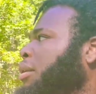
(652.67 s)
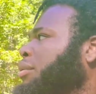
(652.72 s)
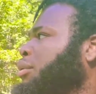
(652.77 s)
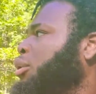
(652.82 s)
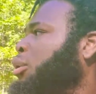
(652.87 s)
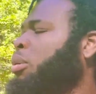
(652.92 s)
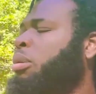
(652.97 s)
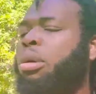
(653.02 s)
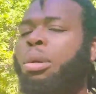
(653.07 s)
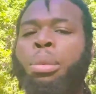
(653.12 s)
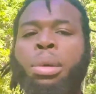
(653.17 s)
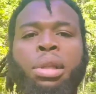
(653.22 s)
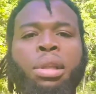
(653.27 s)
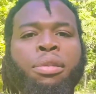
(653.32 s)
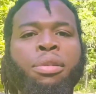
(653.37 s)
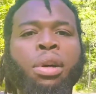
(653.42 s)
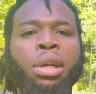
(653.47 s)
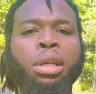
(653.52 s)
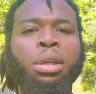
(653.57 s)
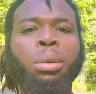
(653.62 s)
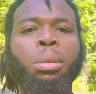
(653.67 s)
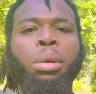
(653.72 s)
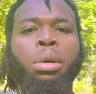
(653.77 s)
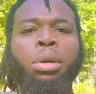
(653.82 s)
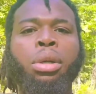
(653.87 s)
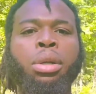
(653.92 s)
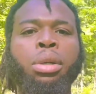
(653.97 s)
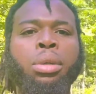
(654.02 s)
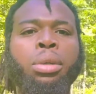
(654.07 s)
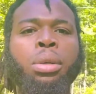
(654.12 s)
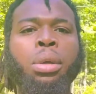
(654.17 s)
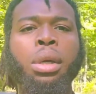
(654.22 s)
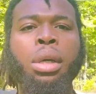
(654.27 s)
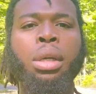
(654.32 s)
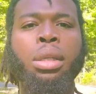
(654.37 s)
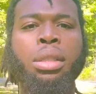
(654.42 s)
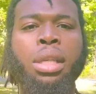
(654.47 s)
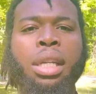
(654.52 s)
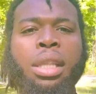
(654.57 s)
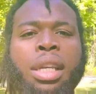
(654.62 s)
doing what the fuck you want to do.
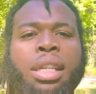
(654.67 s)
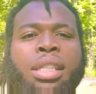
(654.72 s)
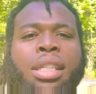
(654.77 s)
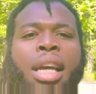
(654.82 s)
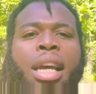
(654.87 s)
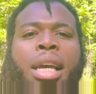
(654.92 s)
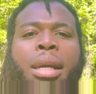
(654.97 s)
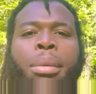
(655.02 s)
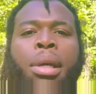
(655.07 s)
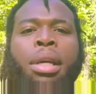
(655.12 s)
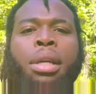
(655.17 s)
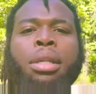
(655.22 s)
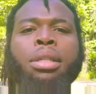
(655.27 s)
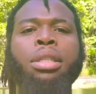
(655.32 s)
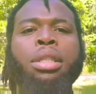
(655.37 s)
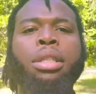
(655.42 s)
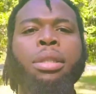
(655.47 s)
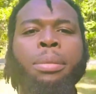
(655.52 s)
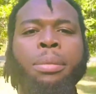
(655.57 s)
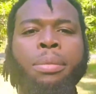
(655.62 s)
Take that same energy